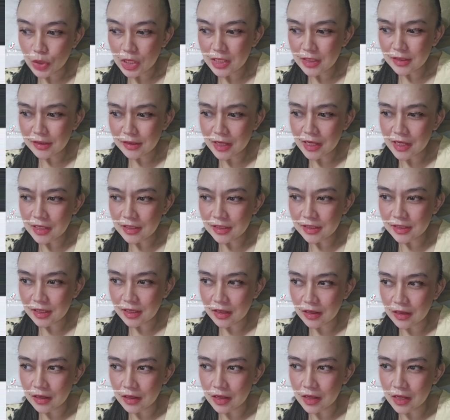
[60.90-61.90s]
when I say it's
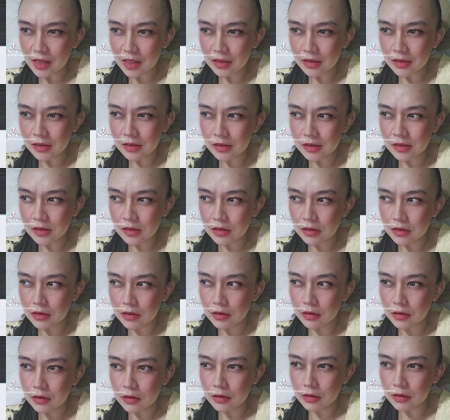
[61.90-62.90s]
it's
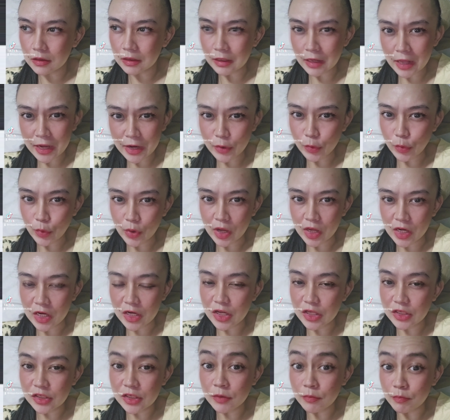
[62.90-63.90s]
lightweight,
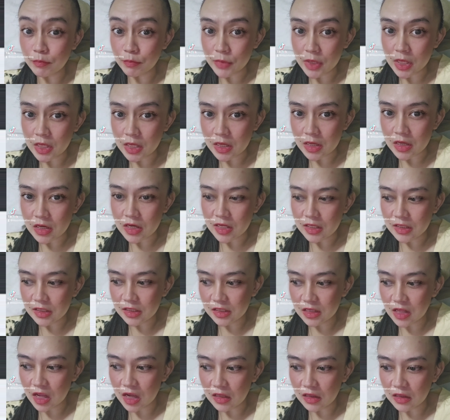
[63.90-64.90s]
it doesn't mean
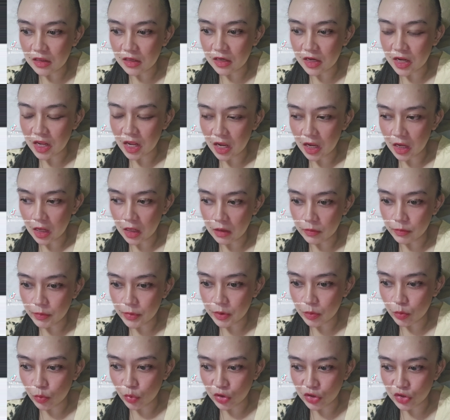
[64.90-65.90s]
it's not gonna help
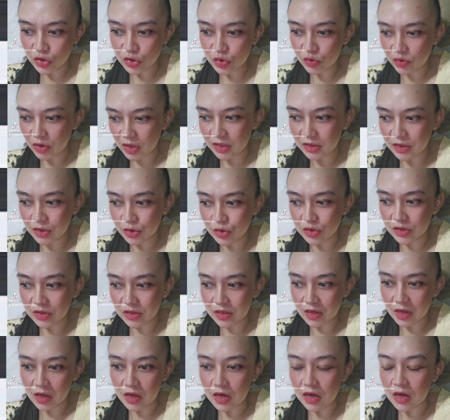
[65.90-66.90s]
in moisturizing your
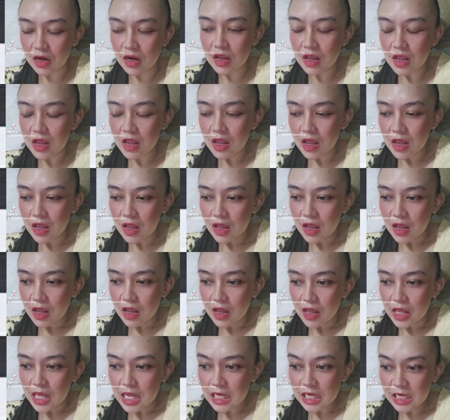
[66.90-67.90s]
skin.
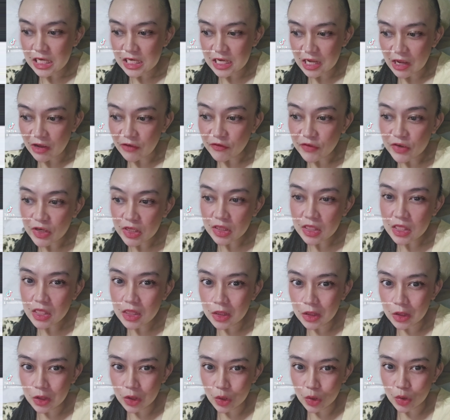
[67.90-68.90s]
It definitely
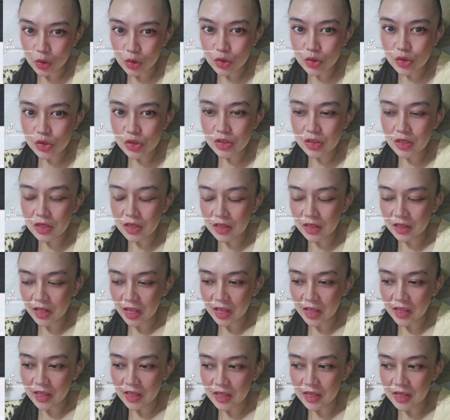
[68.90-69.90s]
looks
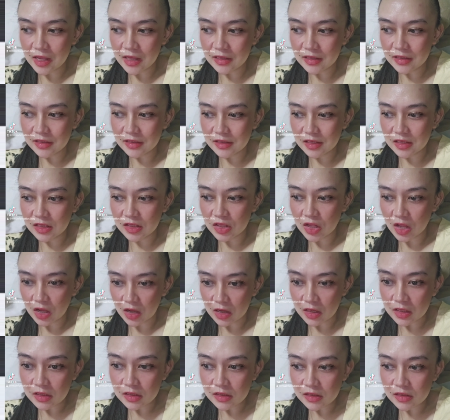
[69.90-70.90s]
like it's
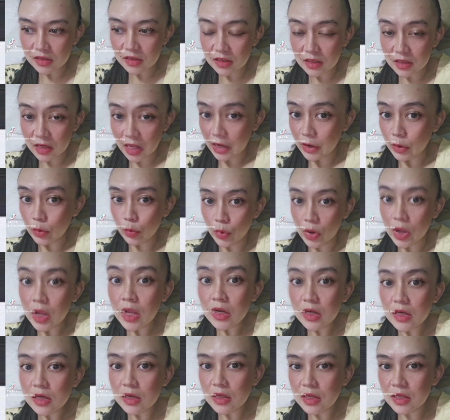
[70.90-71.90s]
not
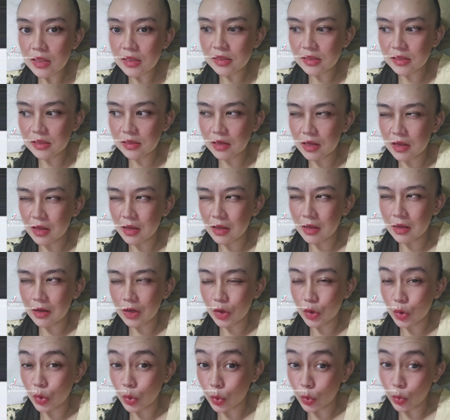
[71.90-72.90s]
lightweight. It's
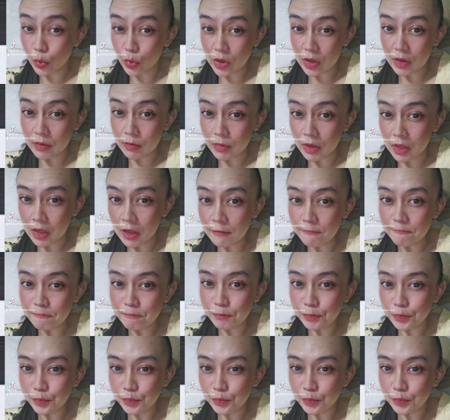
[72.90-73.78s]
creamy